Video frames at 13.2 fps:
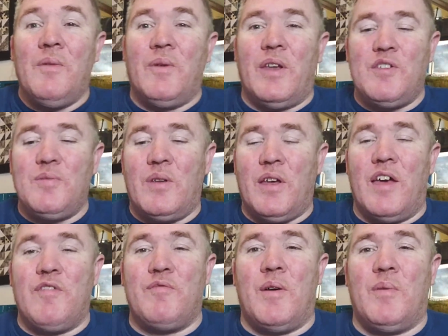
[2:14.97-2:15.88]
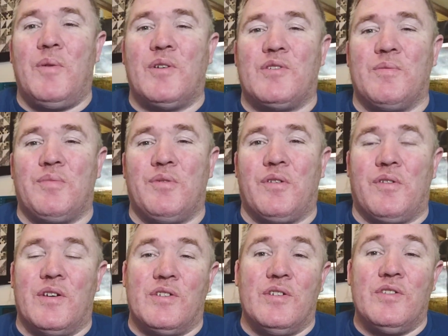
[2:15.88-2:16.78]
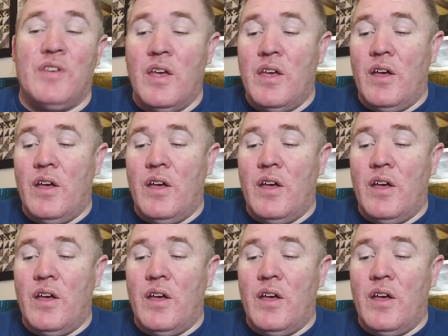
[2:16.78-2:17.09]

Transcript: Well, that's what I have for my works in progresses.